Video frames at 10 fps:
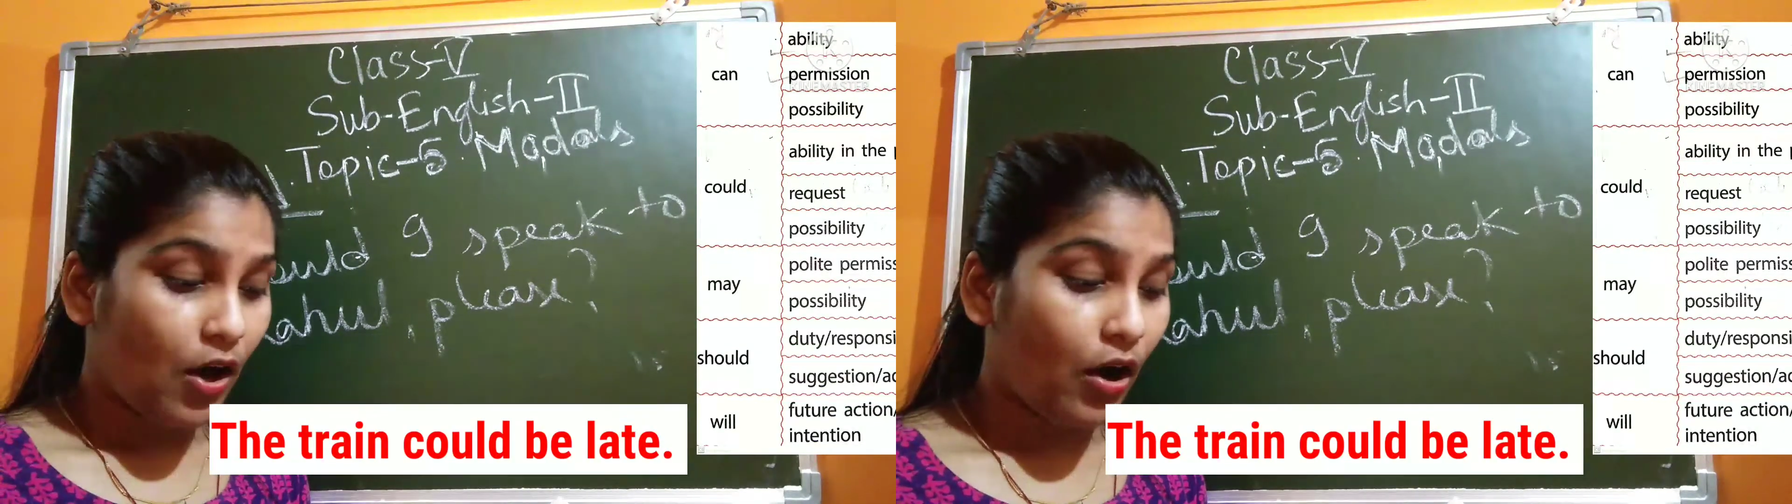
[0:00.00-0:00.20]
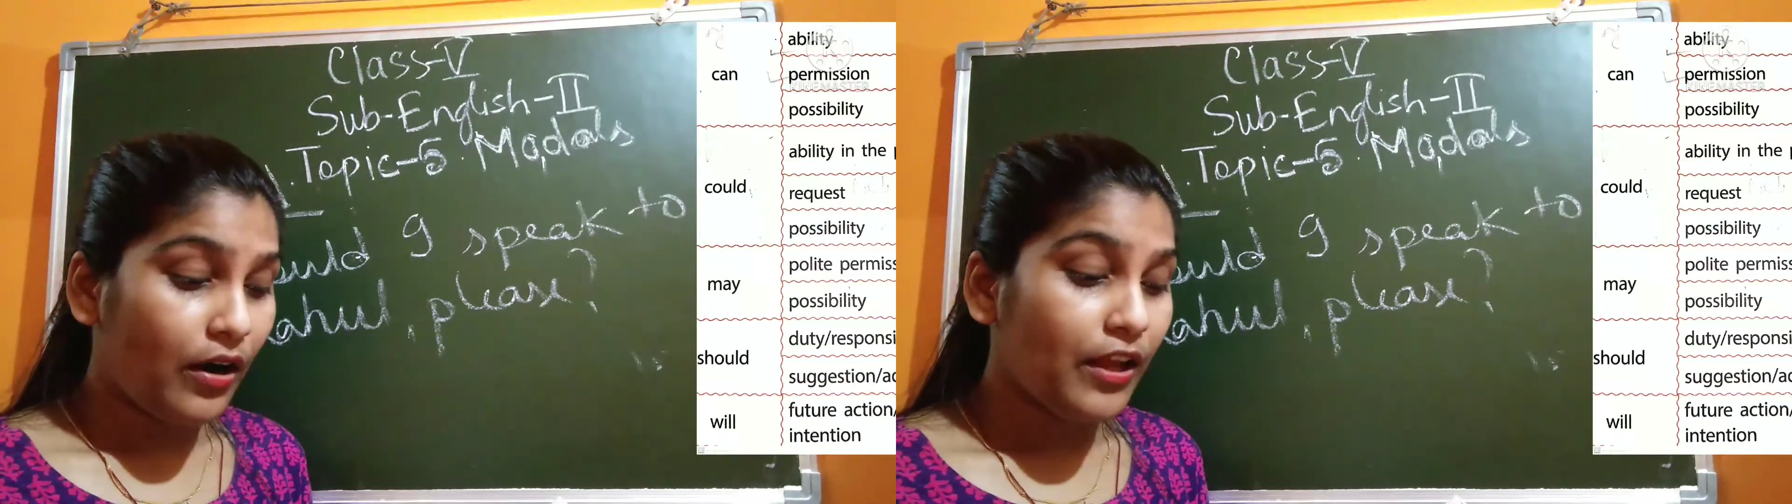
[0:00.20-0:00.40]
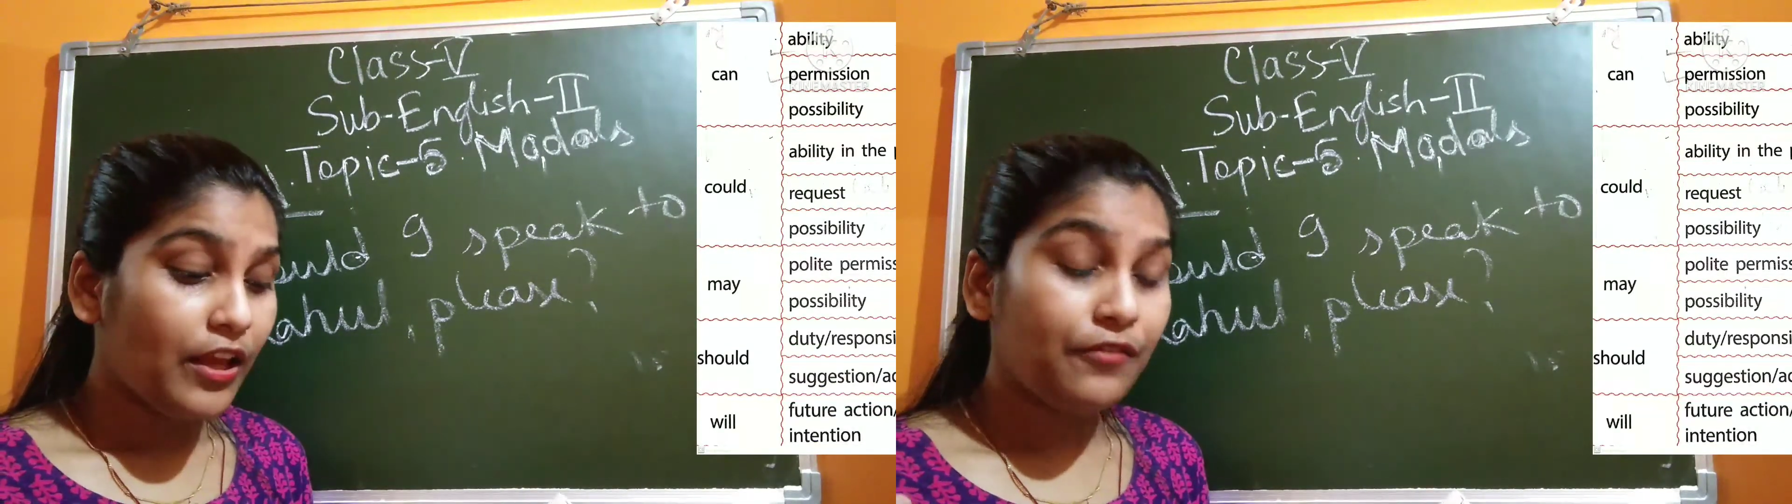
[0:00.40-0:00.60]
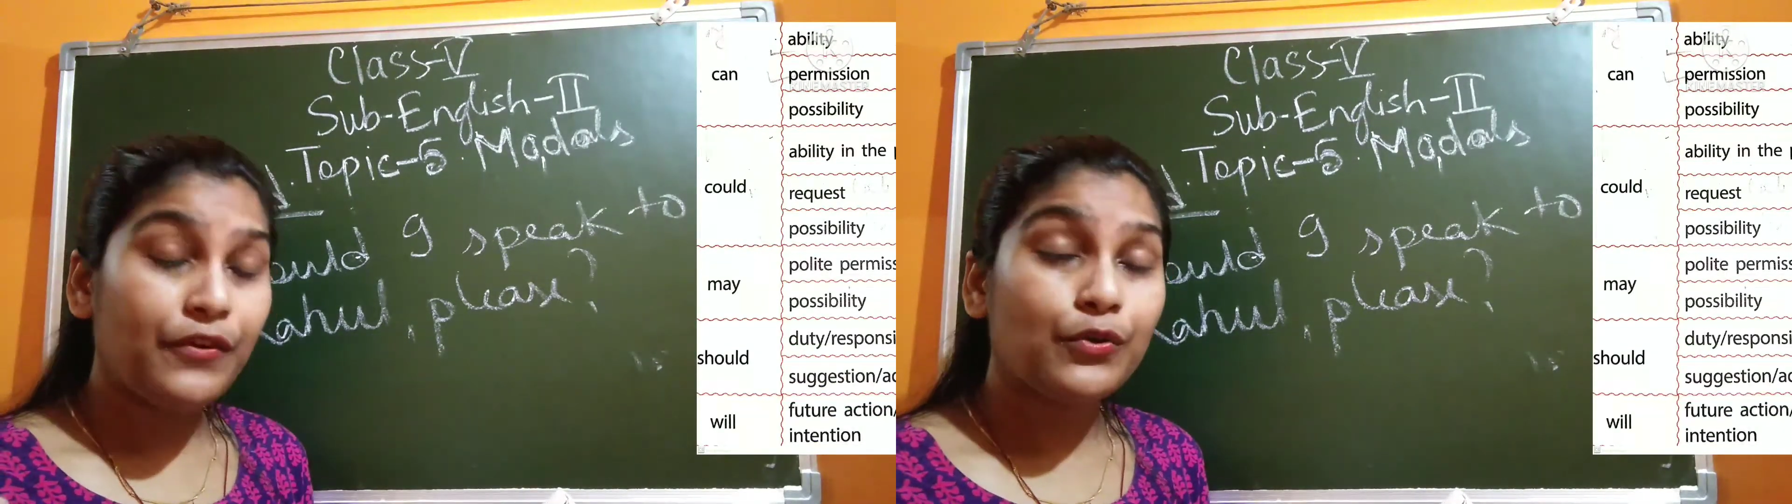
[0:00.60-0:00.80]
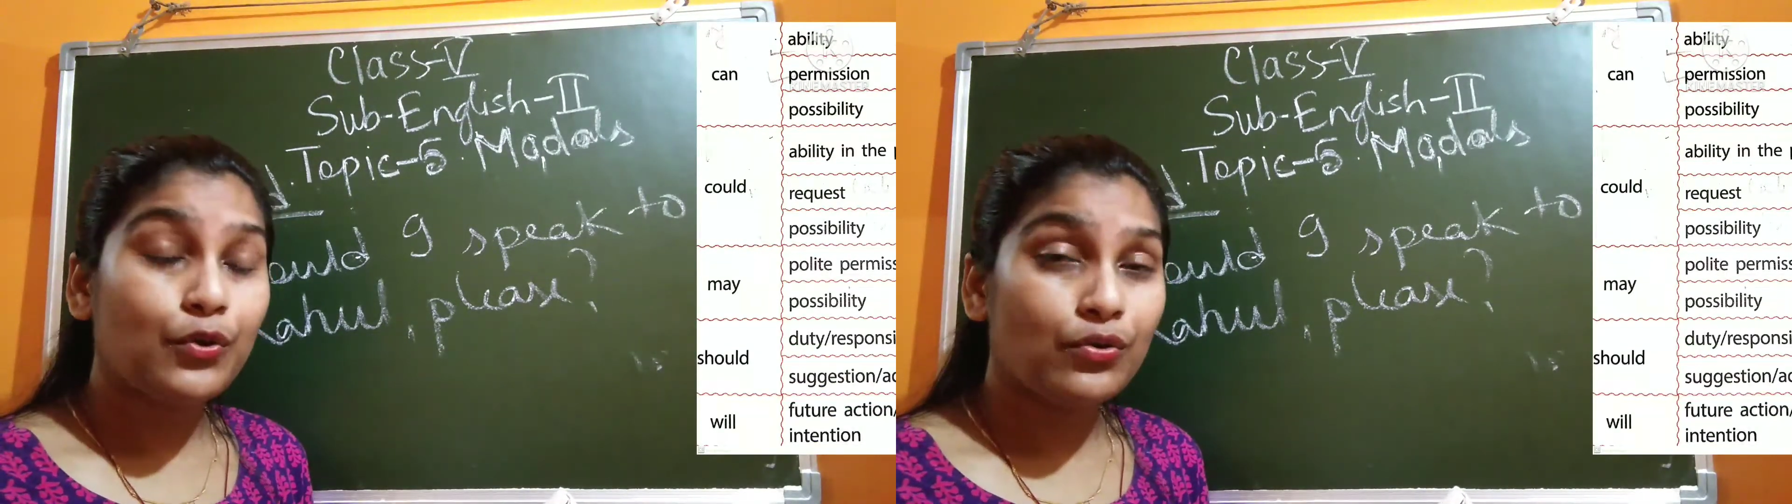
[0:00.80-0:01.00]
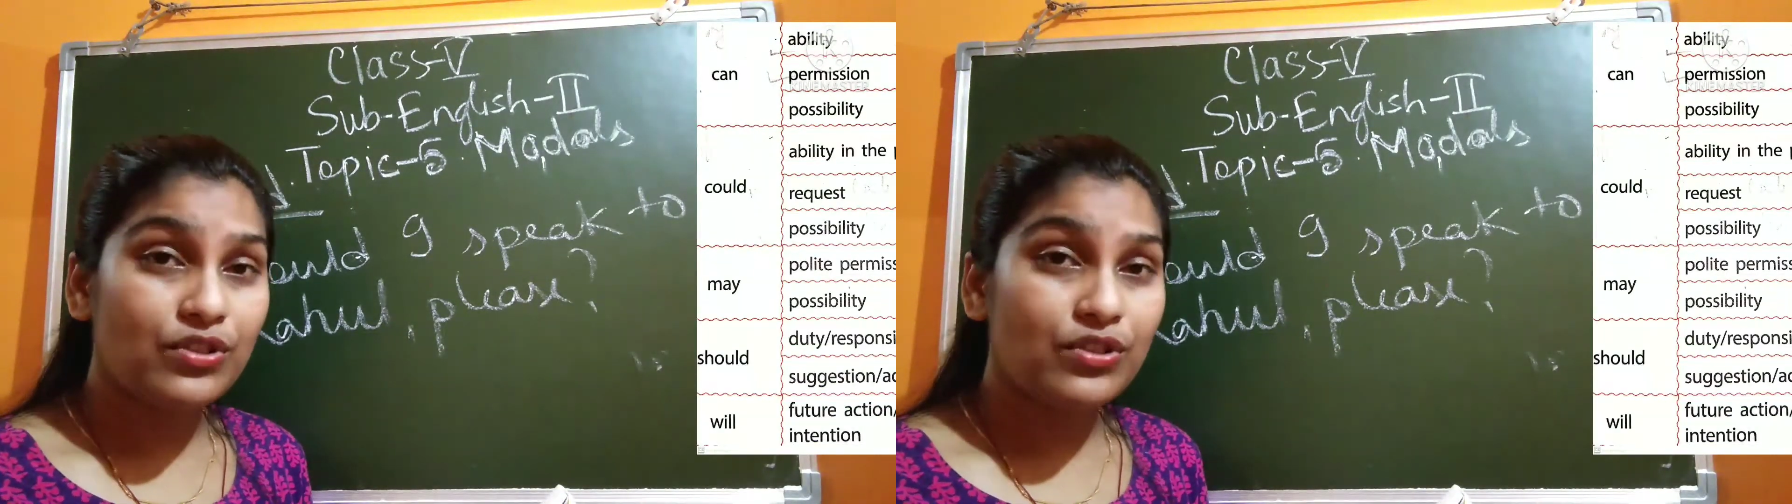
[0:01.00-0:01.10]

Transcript: or if you don't